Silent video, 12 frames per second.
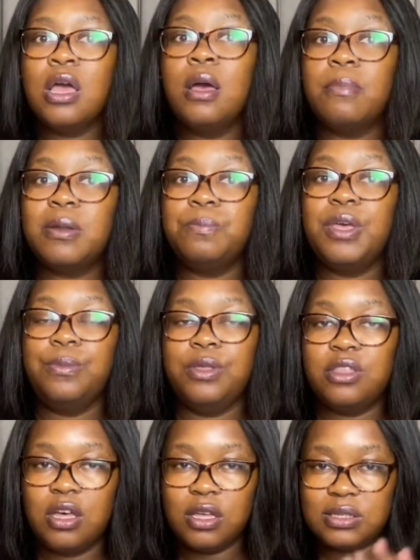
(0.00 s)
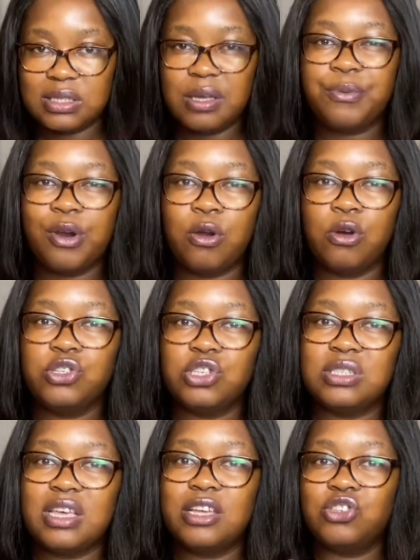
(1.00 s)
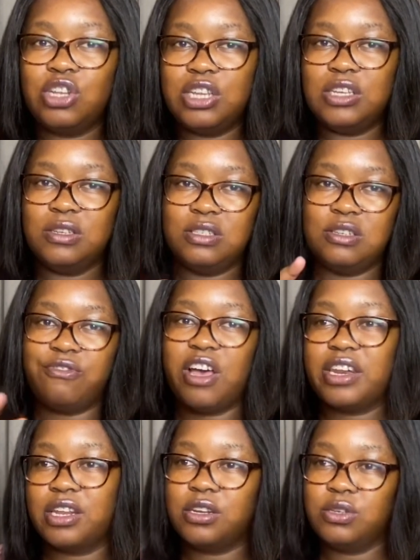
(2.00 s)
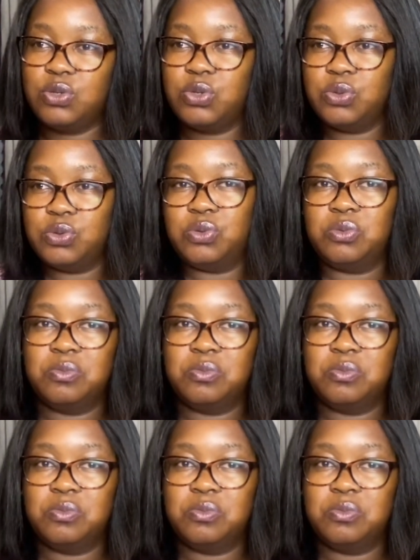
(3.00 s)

but maybe the Zebra Lodge is actually divided into